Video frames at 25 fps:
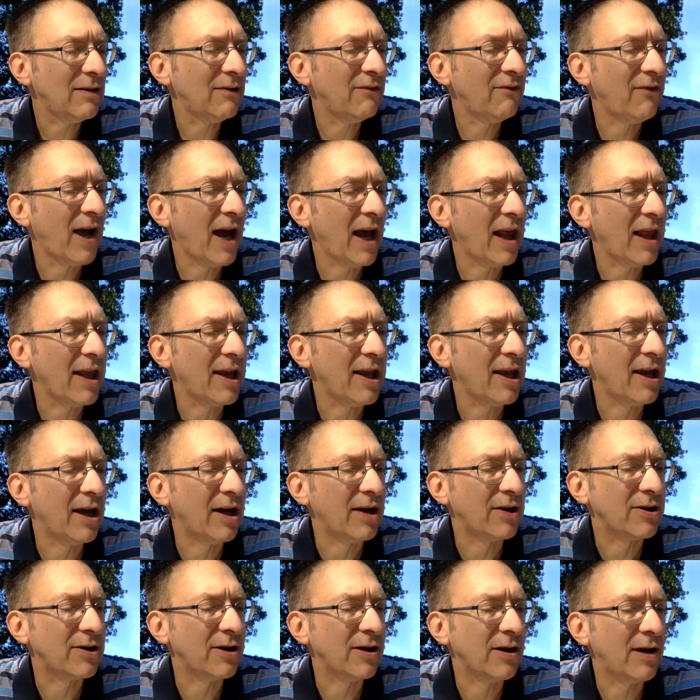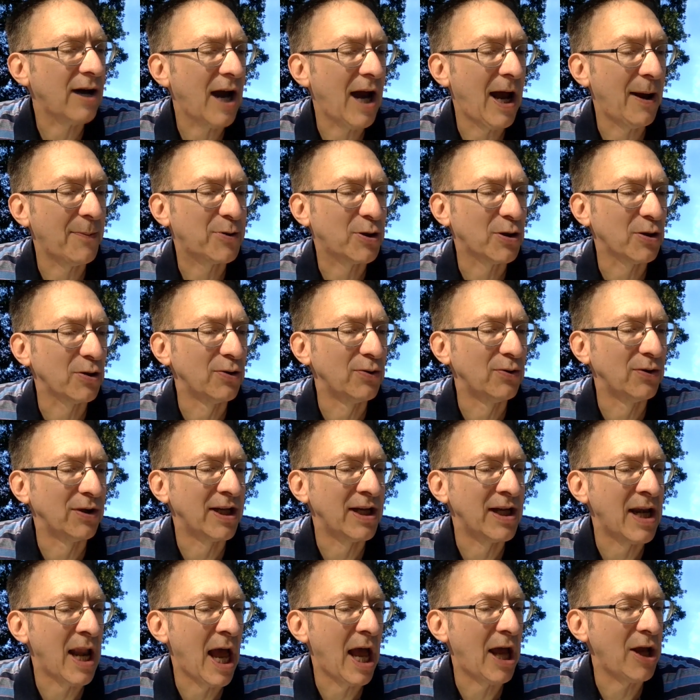Violet hugged her.
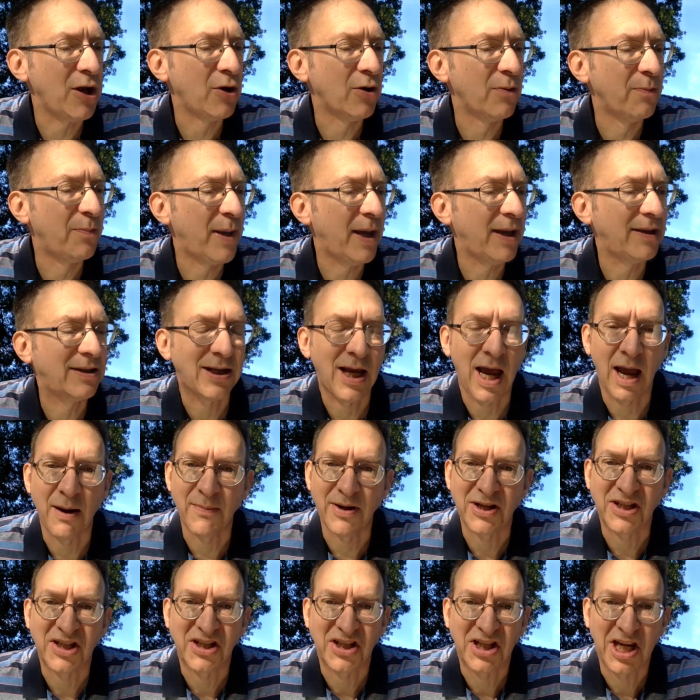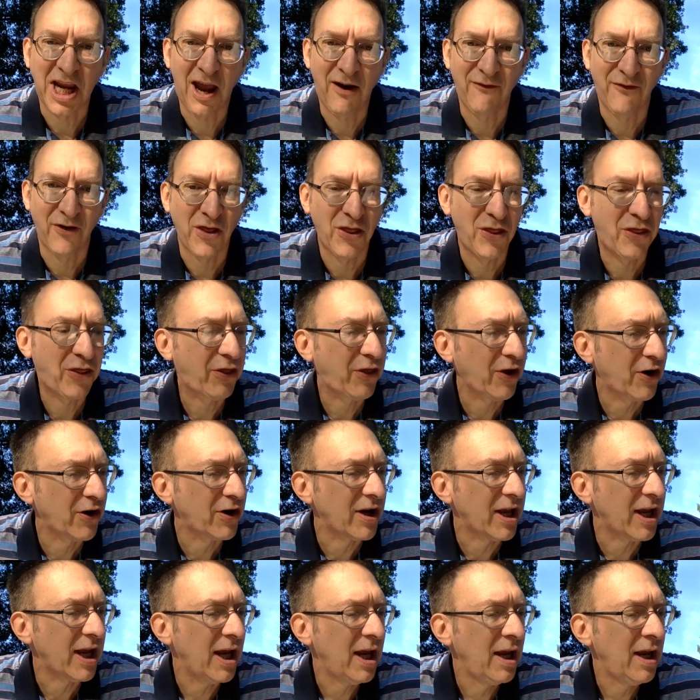Absolutely not. Your bedtime is
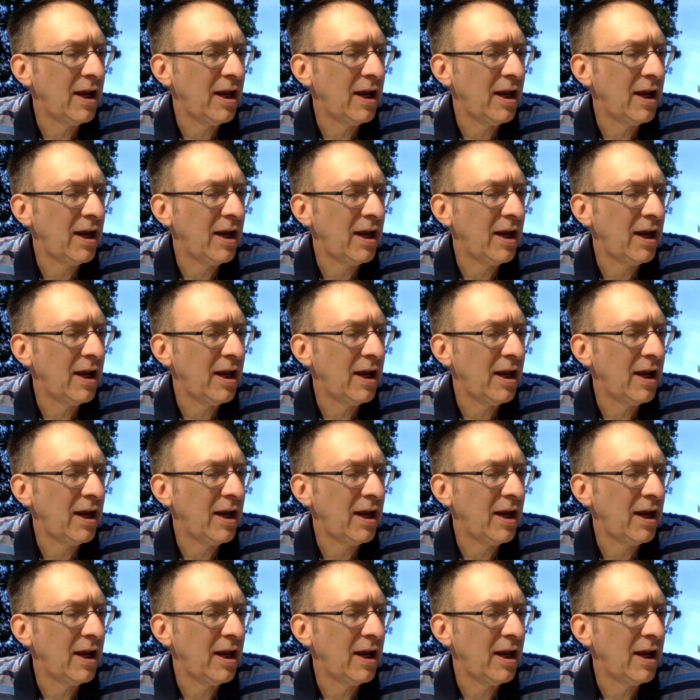7:30.